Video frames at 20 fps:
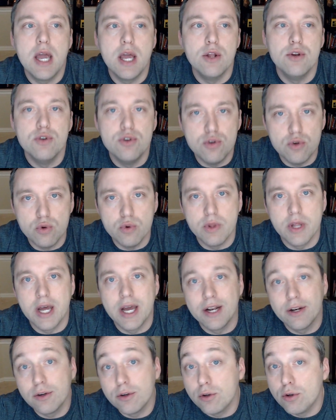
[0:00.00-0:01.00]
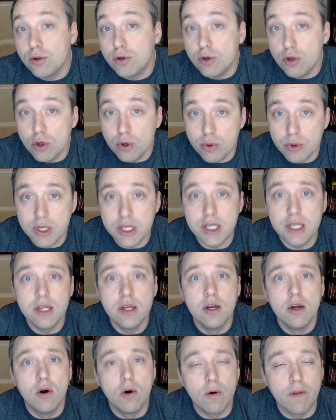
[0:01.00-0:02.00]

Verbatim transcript: and do that GUI